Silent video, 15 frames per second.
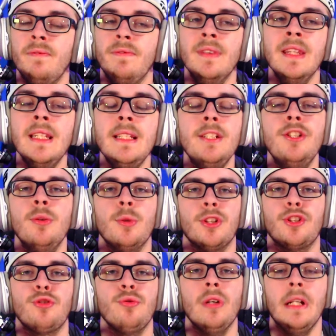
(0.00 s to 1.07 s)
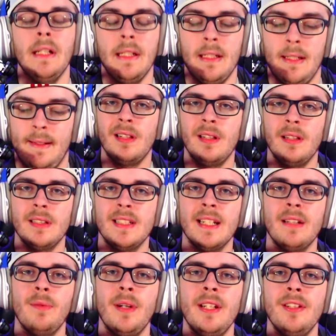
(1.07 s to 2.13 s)
lead you astray.
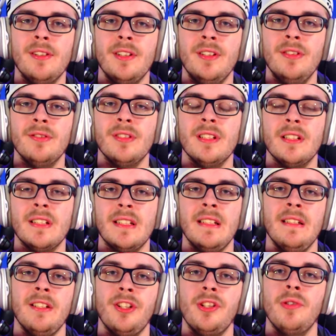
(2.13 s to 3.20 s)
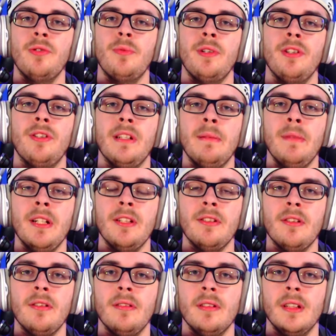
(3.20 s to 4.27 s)
Second way you can use this is it shows where your teammates
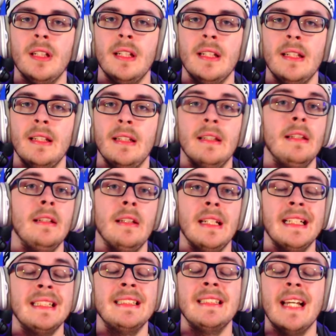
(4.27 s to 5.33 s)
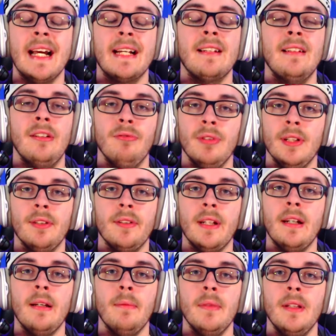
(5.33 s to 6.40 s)
are in exactly real
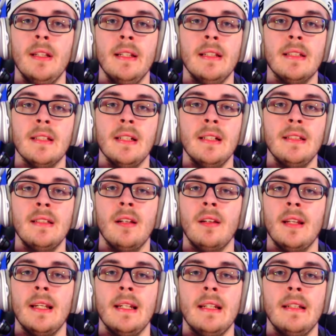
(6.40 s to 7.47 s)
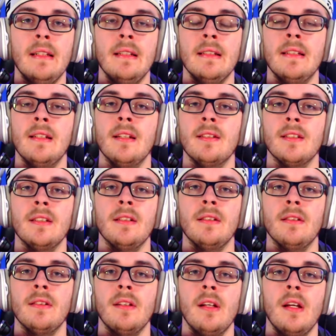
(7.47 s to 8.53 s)
time. It's not delayed. It doesn't